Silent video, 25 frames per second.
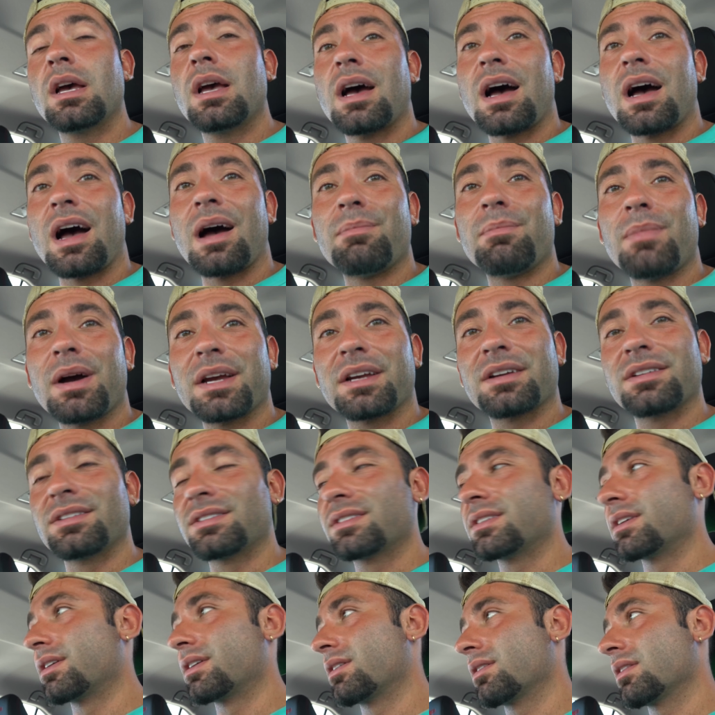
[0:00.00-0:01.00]
I might
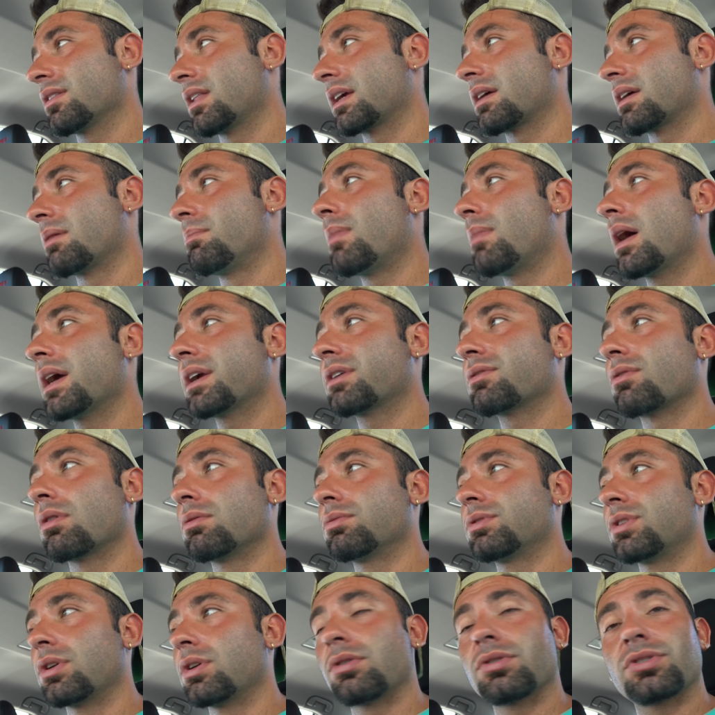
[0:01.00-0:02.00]
consider like a micro
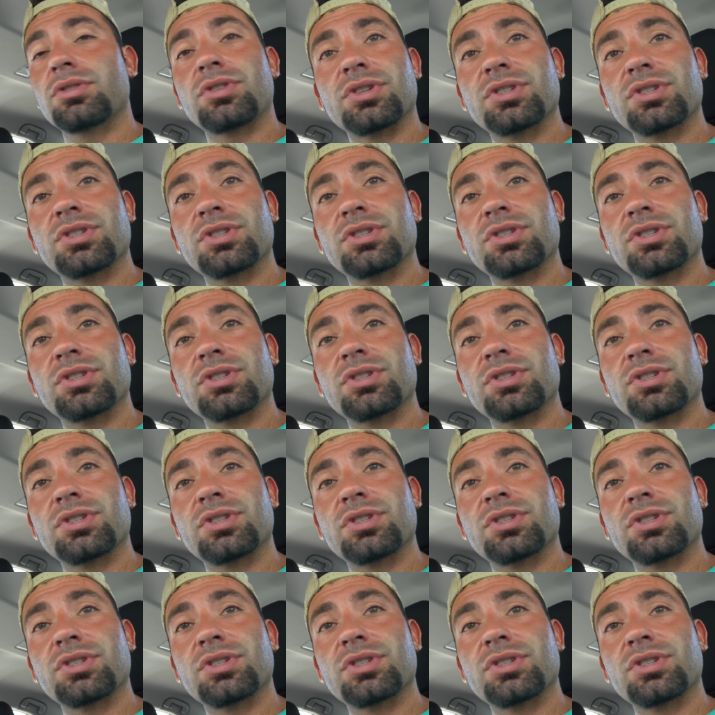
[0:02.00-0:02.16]
dose